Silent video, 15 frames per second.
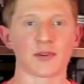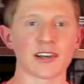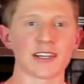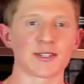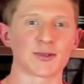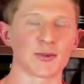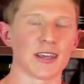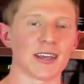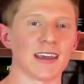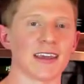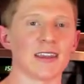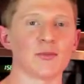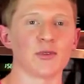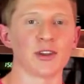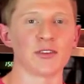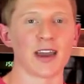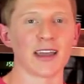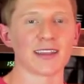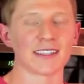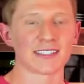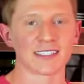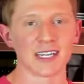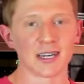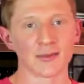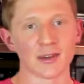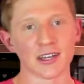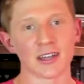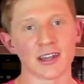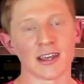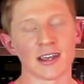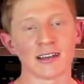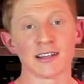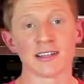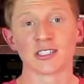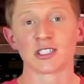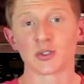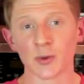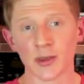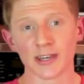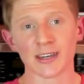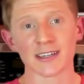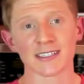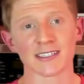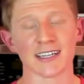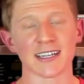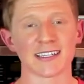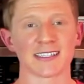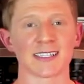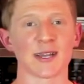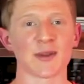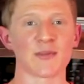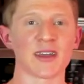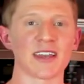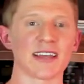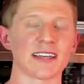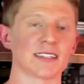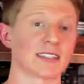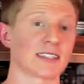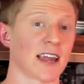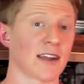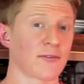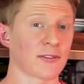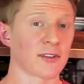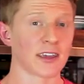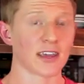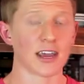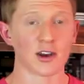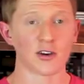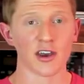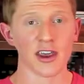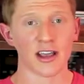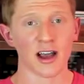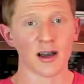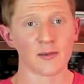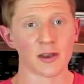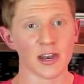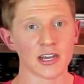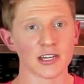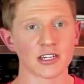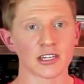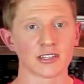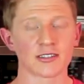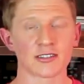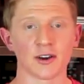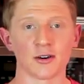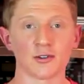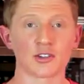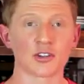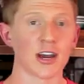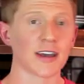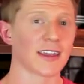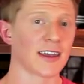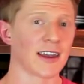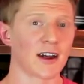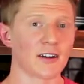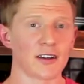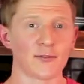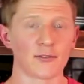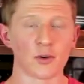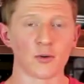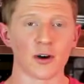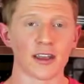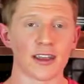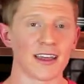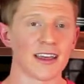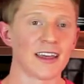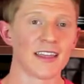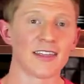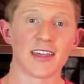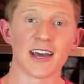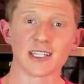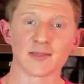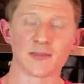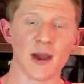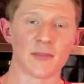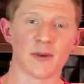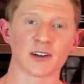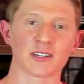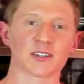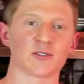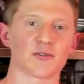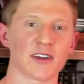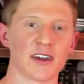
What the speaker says: pretty sweet, and then when you add the cinnamon, sweetness and cinnamon is definitely a great combination, so try that out if you want. That's my personal